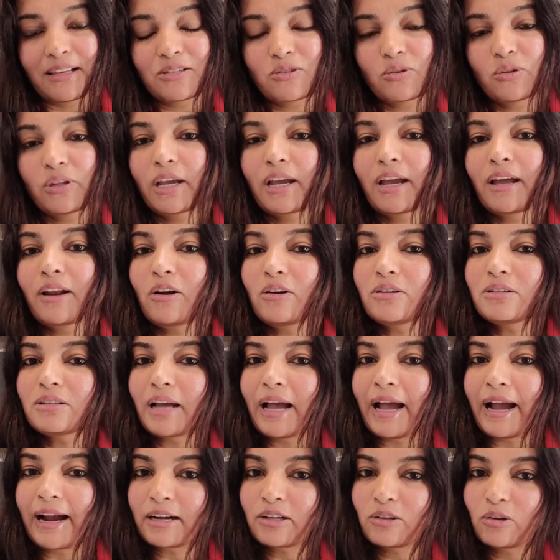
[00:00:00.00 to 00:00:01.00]
So they cannot
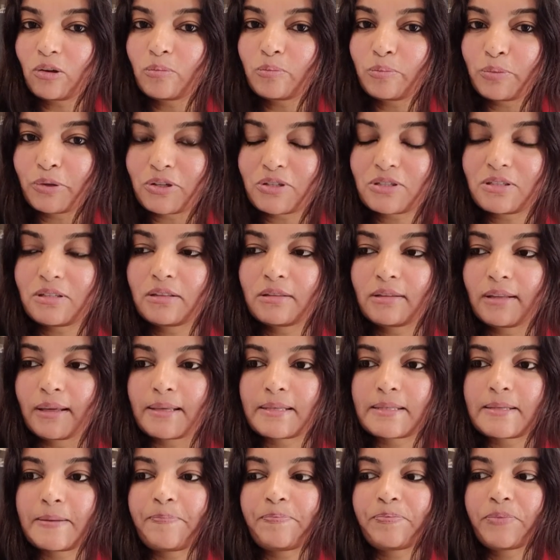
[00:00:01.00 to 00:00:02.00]
act on personal
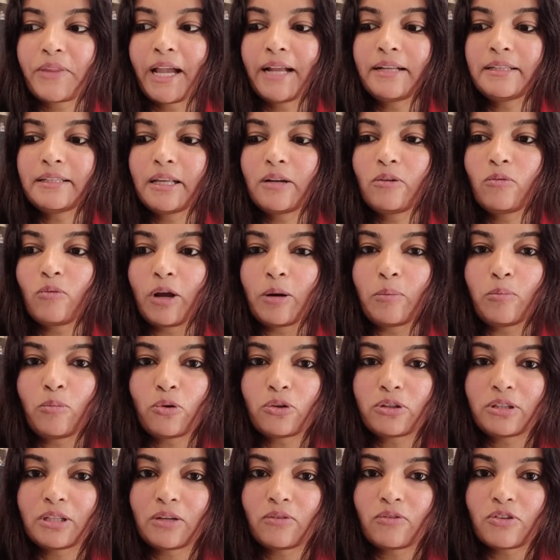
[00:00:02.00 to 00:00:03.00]
things. And then one more
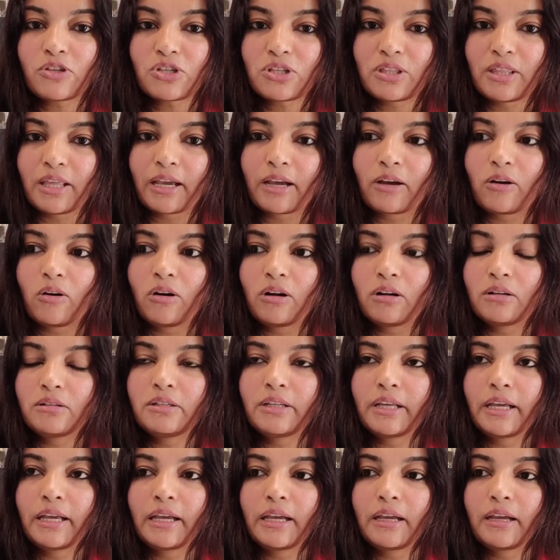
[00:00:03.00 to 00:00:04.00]
thing which they got
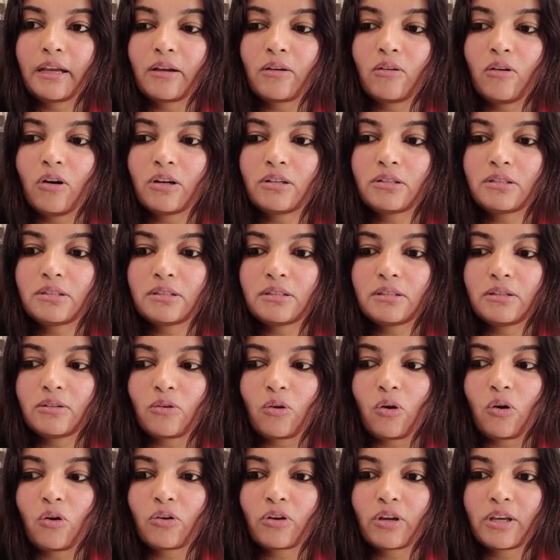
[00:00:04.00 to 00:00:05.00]

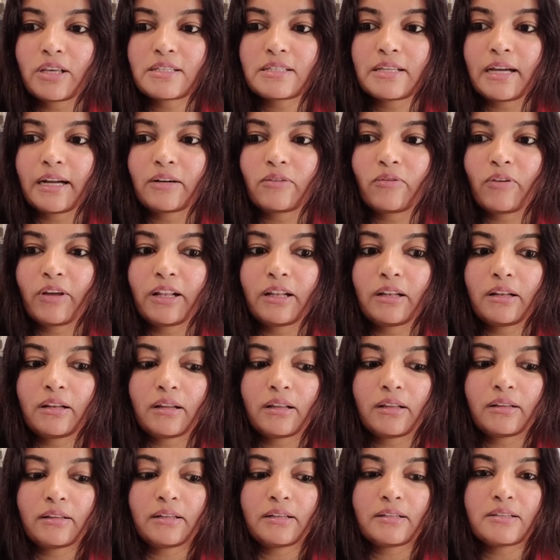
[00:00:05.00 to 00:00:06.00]
wrong is that
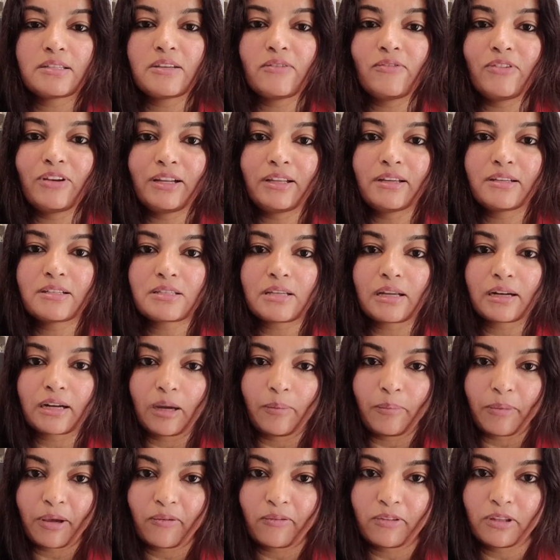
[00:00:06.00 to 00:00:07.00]
when the civilians are
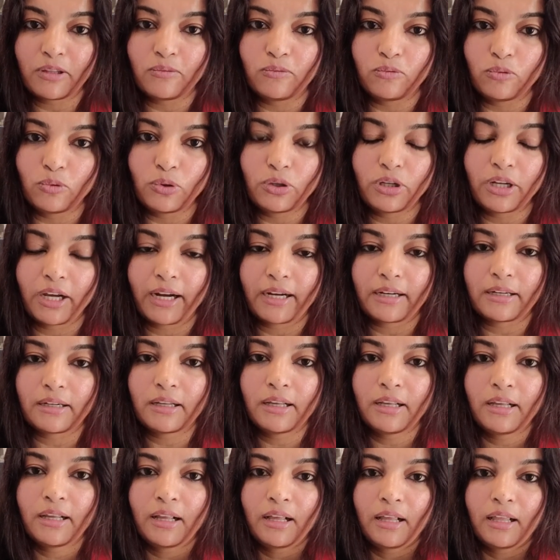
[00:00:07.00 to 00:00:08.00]
coming with the food and
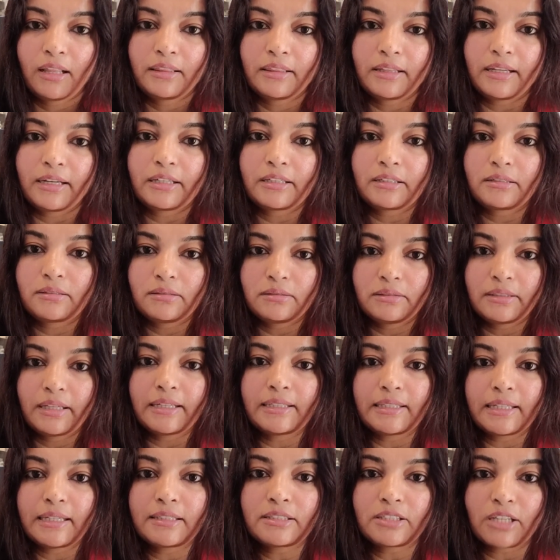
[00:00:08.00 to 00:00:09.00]
they
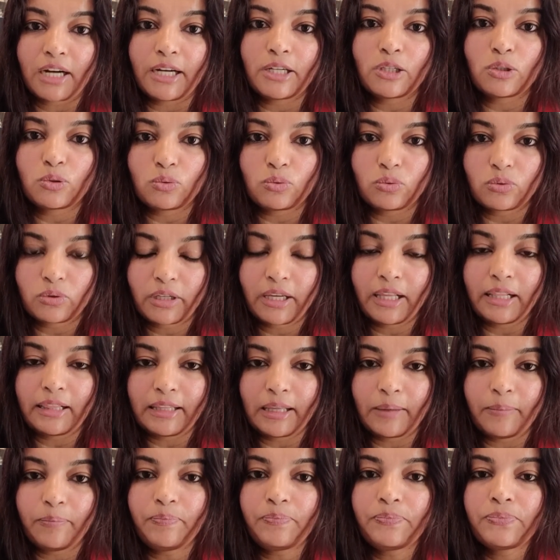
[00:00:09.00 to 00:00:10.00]
try to kill
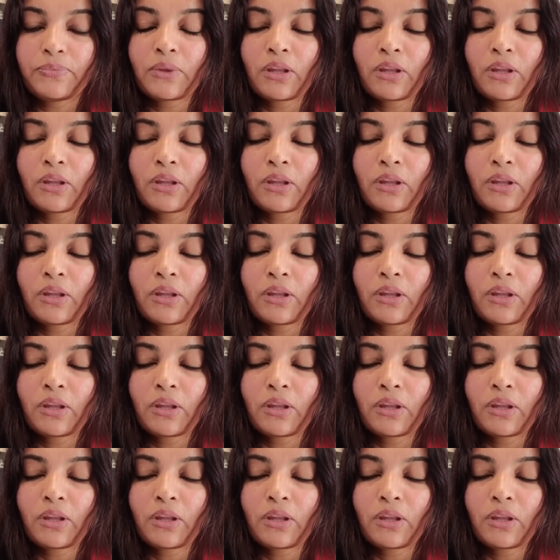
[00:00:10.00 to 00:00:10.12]
them.